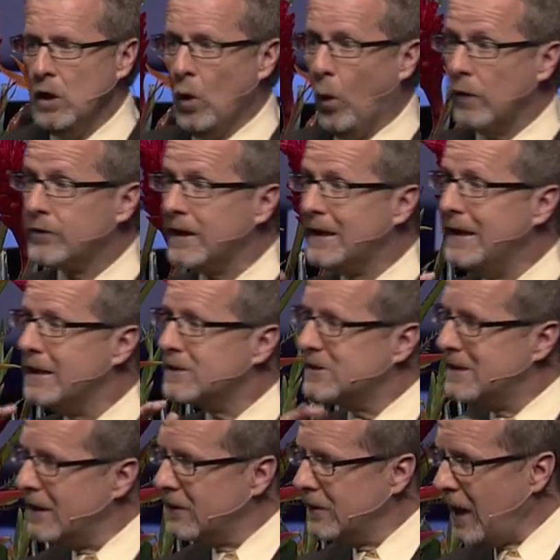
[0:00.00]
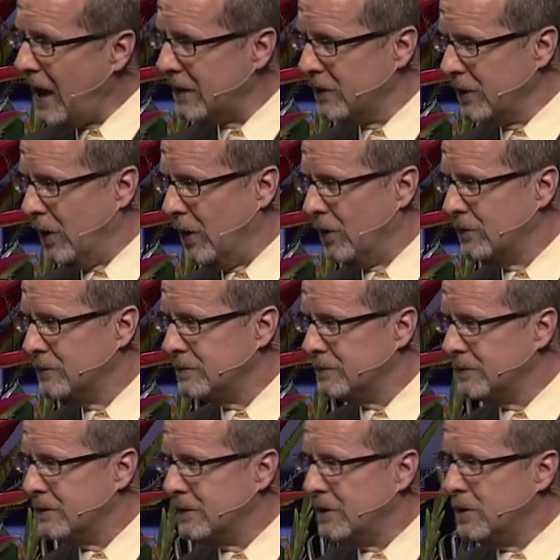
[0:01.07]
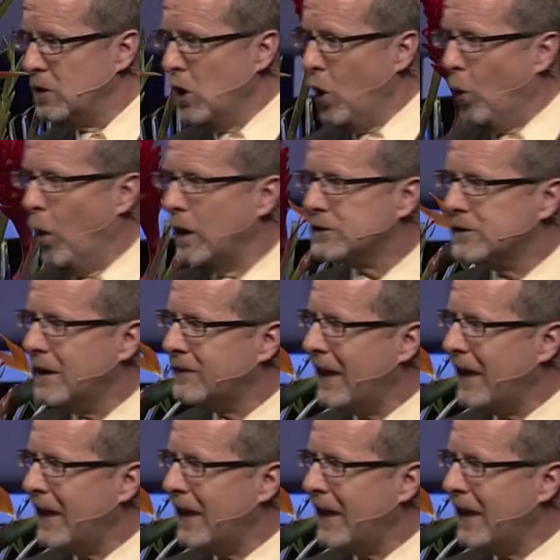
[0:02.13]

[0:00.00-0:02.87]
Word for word: What the kids did not know was that